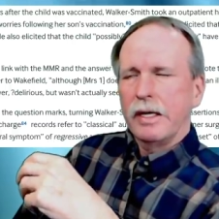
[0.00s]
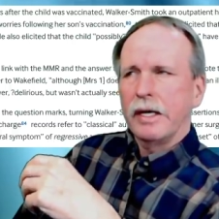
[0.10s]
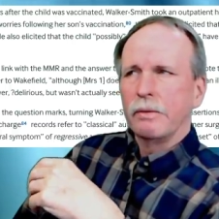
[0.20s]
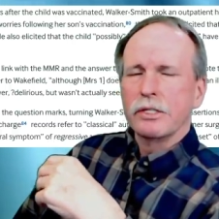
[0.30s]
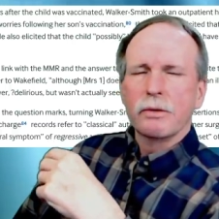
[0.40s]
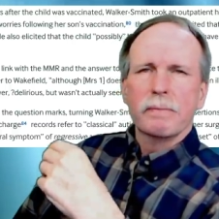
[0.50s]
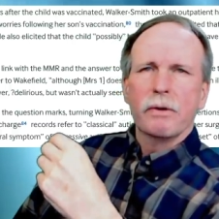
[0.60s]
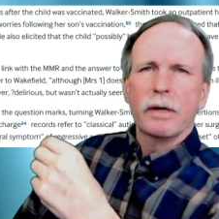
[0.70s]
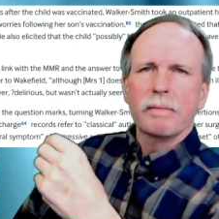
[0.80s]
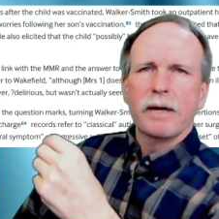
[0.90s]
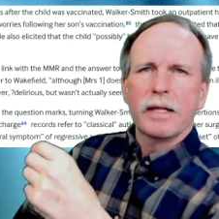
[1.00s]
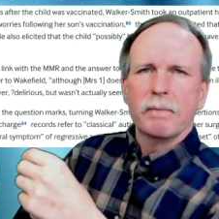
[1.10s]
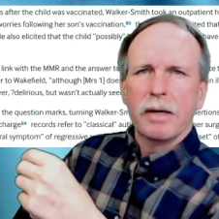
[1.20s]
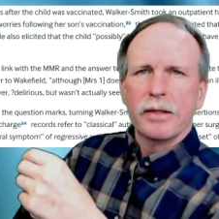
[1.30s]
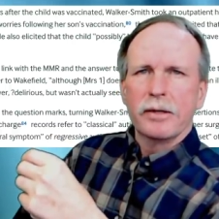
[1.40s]
and was reported by the
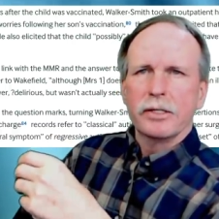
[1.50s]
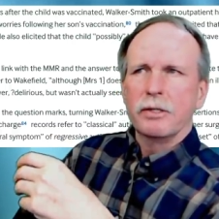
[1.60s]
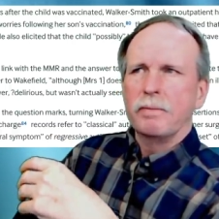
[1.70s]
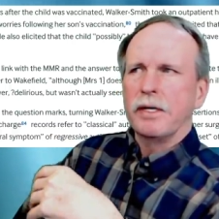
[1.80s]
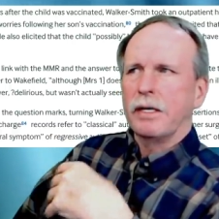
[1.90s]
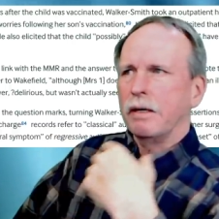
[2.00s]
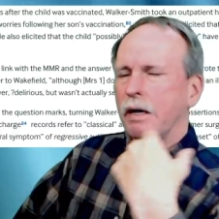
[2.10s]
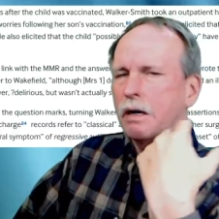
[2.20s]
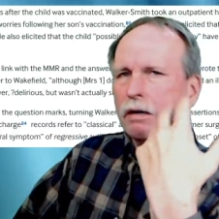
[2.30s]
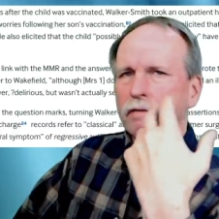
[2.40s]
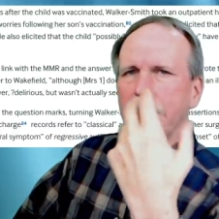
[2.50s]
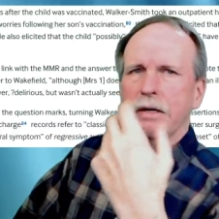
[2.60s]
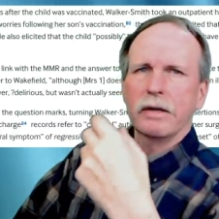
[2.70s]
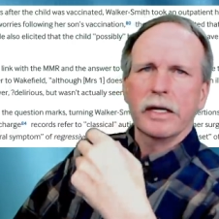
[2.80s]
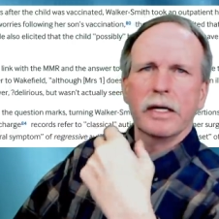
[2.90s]
mother to be hard of
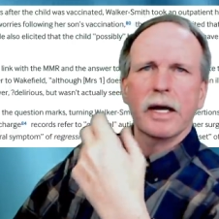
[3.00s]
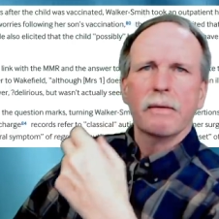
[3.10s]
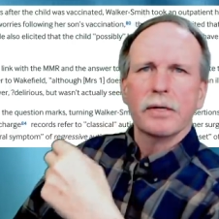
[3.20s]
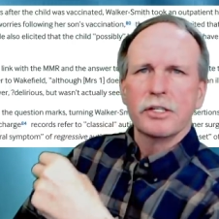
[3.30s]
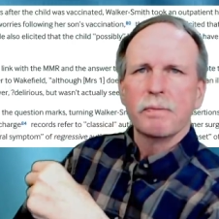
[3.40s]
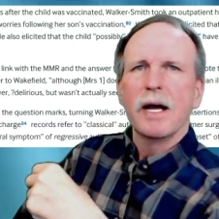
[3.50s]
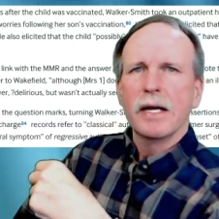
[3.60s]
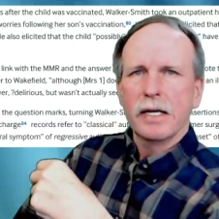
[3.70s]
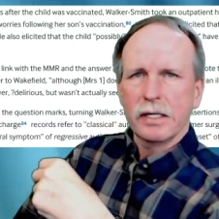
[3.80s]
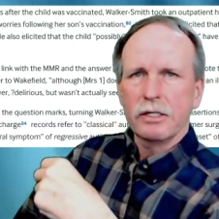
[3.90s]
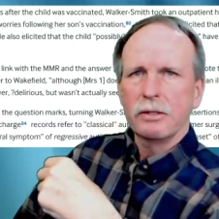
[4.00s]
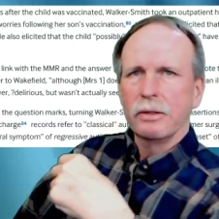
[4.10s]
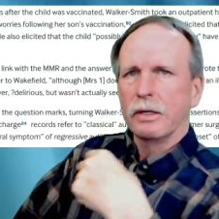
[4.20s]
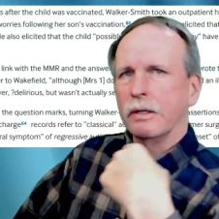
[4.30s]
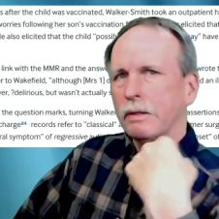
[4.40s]
hearing and not responding to
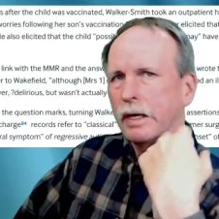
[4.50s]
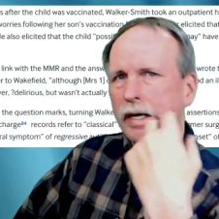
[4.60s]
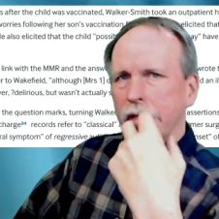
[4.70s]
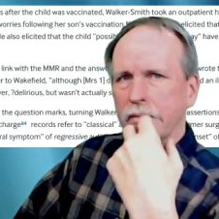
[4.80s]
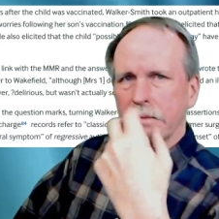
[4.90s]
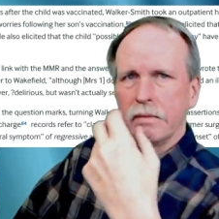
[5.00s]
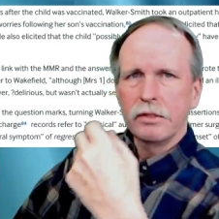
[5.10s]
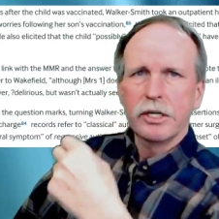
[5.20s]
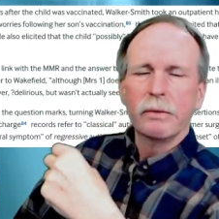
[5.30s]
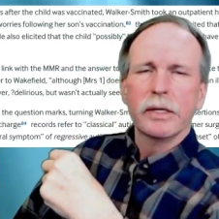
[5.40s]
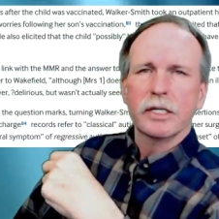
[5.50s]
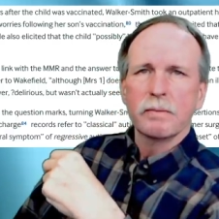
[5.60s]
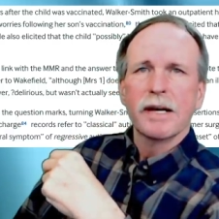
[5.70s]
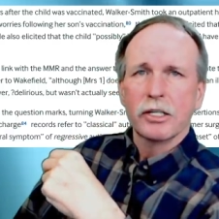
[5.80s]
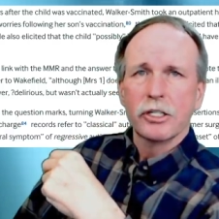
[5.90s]
her like she would
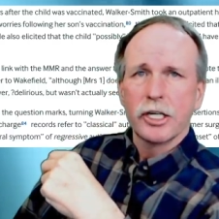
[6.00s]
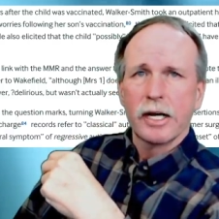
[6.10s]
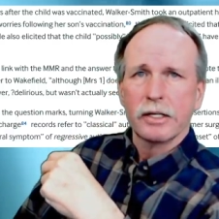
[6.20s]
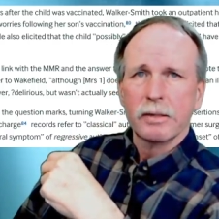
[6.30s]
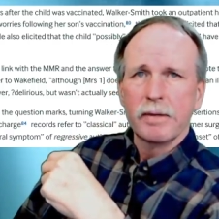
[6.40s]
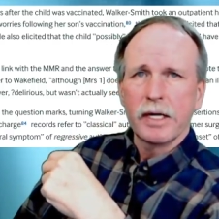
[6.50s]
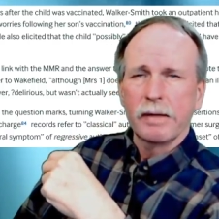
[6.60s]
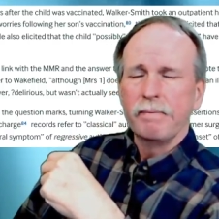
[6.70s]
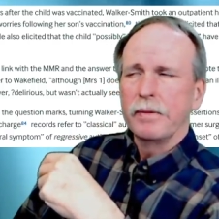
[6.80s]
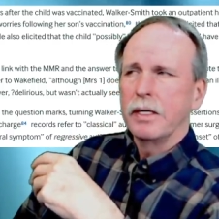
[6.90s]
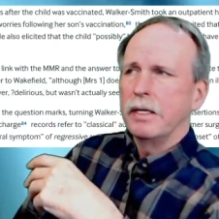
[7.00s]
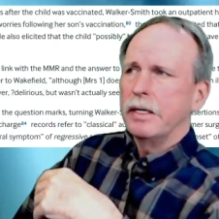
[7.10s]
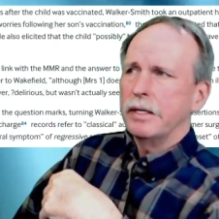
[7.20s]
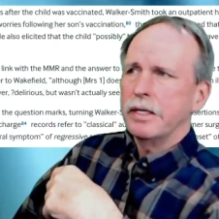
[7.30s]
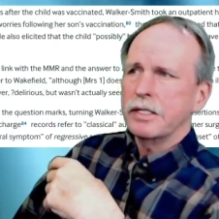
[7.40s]
expect a child to be.
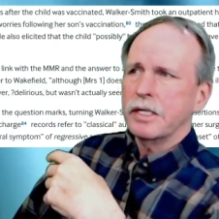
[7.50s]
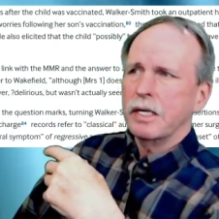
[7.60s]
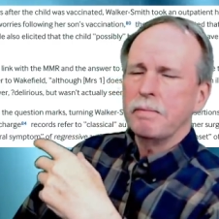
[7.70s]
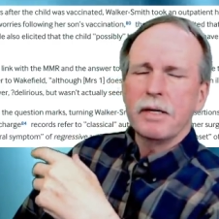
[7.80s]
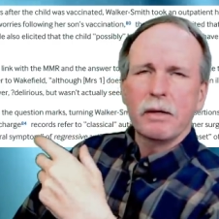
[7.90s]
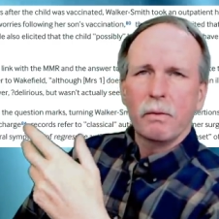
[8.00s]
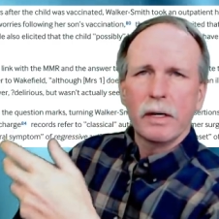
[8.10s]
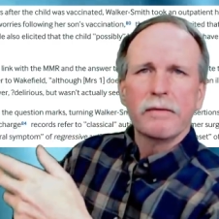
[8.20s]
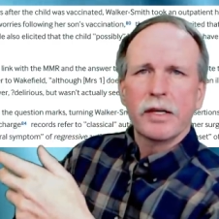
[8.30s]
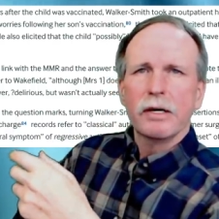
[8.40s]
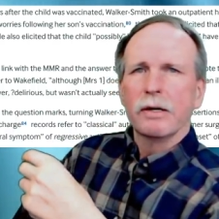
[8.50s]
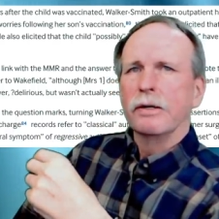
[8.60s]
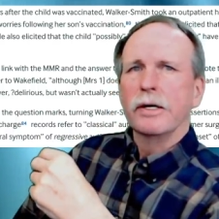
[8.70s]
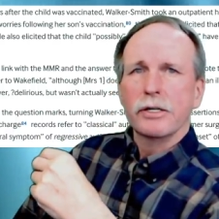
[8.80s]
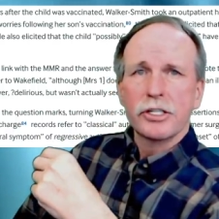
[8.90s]
This can be one of the
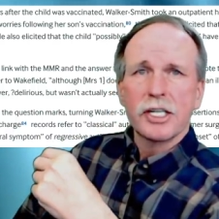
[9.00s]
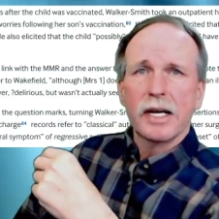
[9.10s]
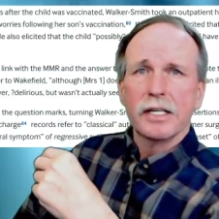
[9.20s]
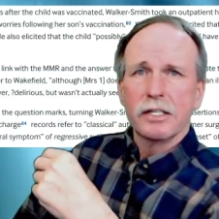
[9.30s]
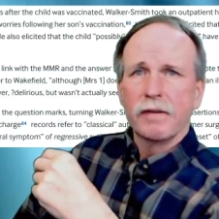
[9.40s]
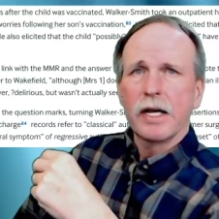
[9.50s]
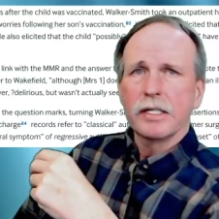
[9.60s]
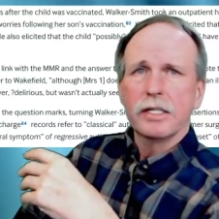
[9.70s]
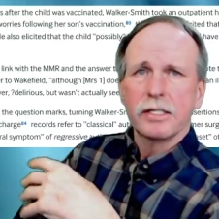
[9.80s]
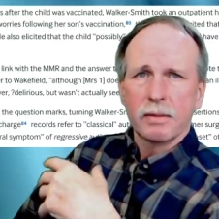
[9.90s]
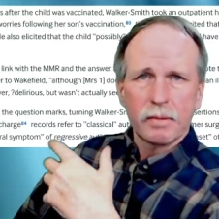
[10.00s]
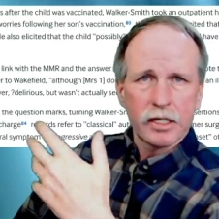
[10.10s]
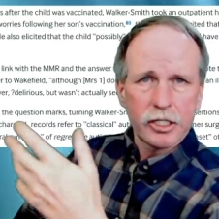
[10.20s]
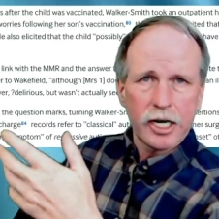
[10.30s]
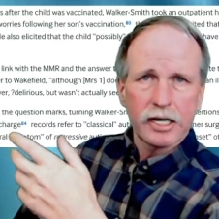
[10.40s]
earlier signs of autism.
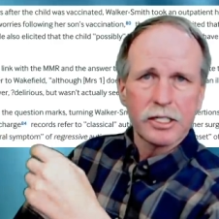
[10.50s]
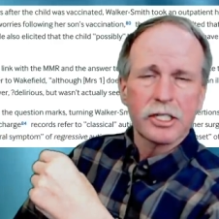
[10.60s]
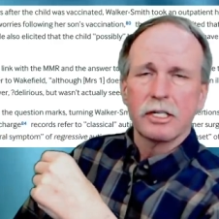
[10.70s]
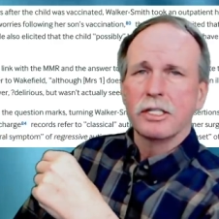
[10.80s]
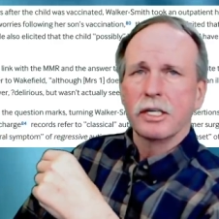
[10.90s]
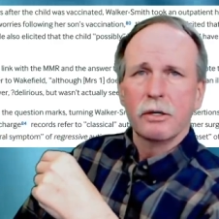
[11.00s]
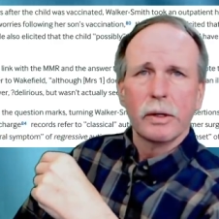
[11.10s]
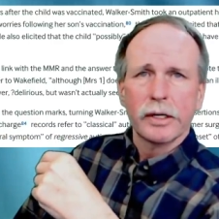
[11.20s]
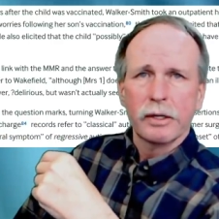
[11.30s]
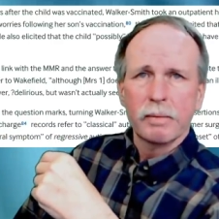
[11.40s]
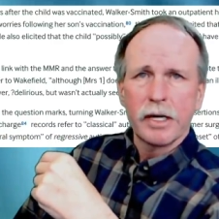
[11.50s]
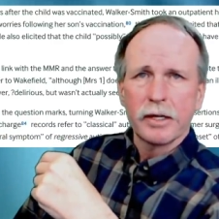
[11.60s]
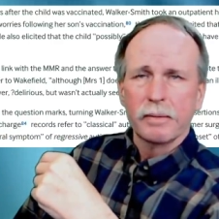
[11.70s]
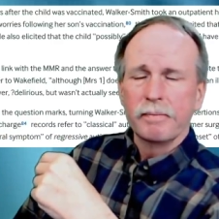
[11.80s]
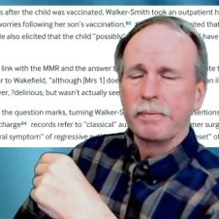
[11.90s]
The child starts ignoring their
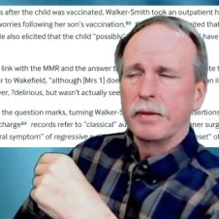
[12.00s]
mother.